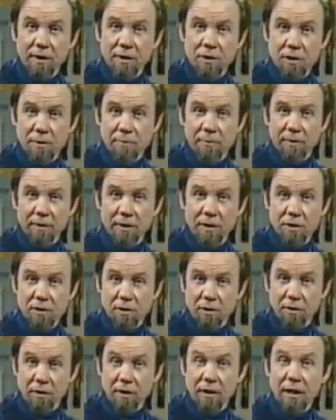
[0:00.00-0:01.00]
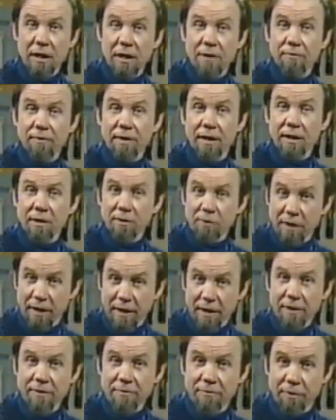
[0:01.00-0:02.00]
a chip on their shoulder if they're
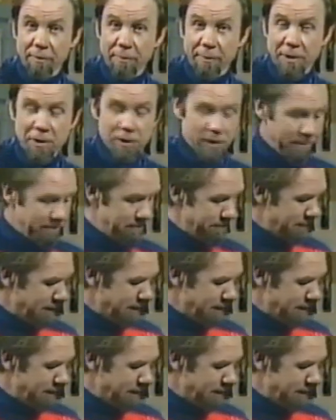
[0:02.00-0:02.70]
looking for a punch-up.